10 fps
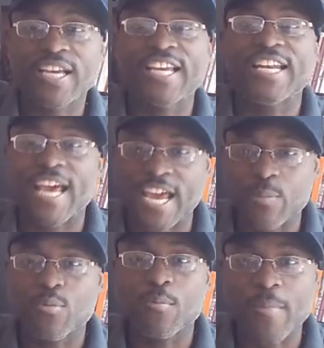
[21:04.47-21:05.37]
and
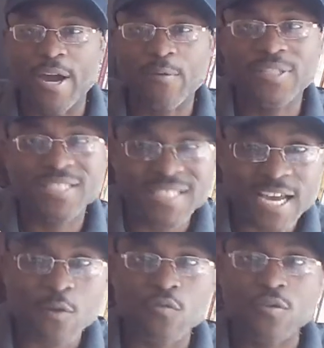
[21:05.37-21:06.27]
Abel married
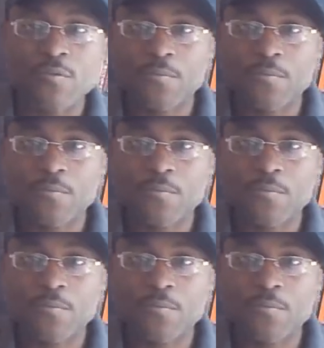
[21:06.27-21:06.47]
Sarah.